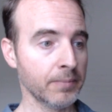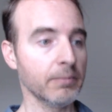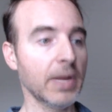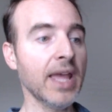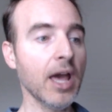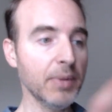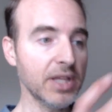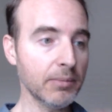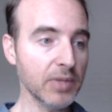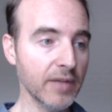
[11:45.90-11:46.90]
by helping
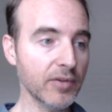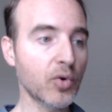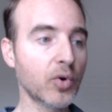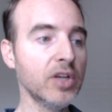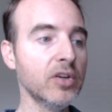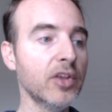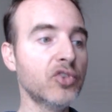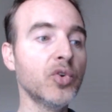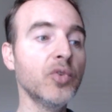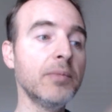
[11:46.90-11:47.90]
them live according to the
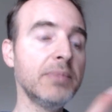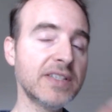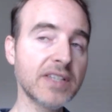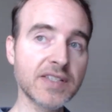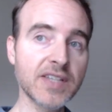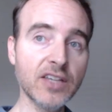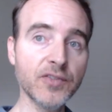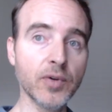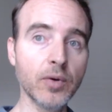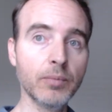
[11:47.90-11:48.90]
truth and be
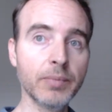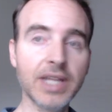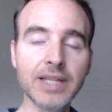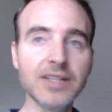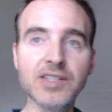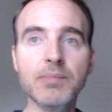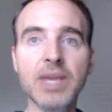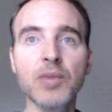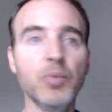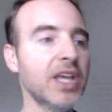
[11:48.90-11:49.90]
successful. But that doesn't
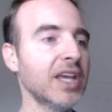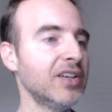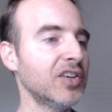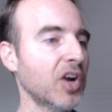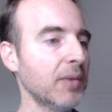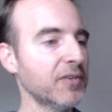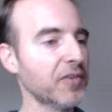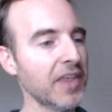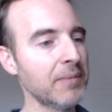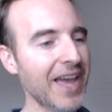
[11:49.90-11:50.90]
mean we can determine for
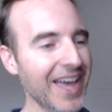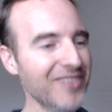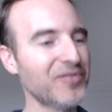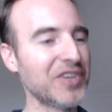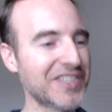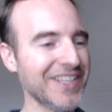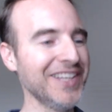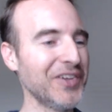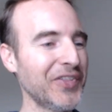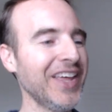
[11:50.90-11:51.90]
them every
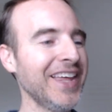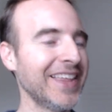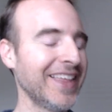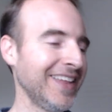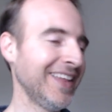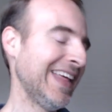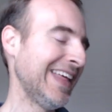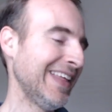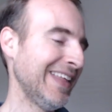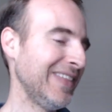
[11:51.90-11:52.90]
single thing
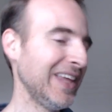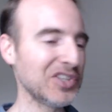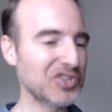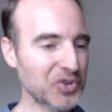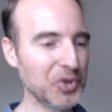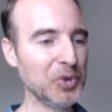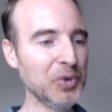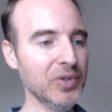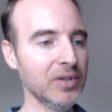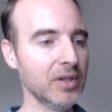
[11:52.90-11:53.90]
that is
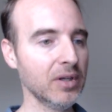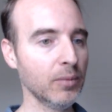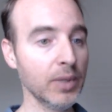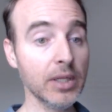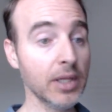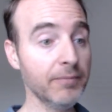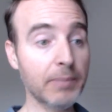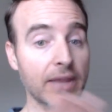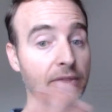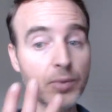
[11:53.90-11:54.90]
true. We live
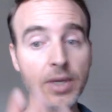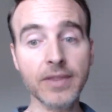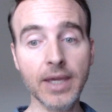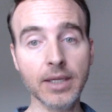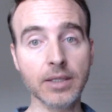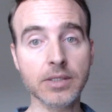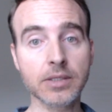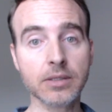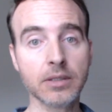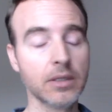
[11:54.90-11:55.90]
by three
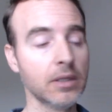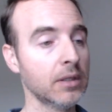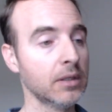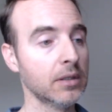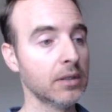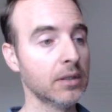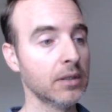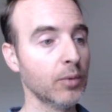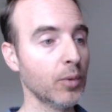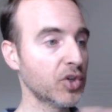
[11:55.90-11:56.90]
things
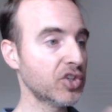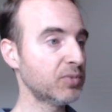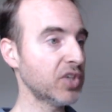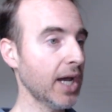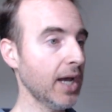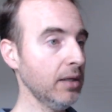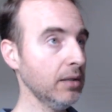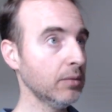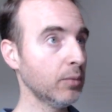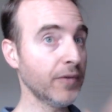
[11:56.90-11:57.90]
we worship Jah,
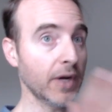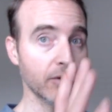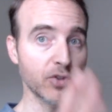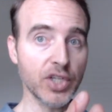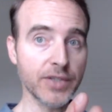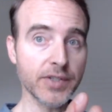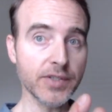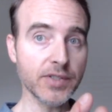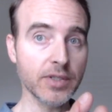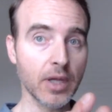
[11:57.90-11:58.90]
we follow
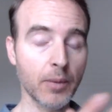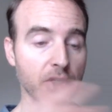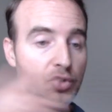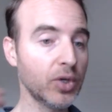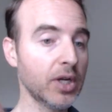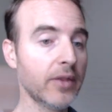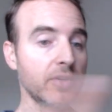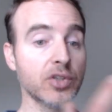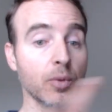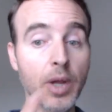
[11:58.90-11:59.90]
Jesus, and we treat others the way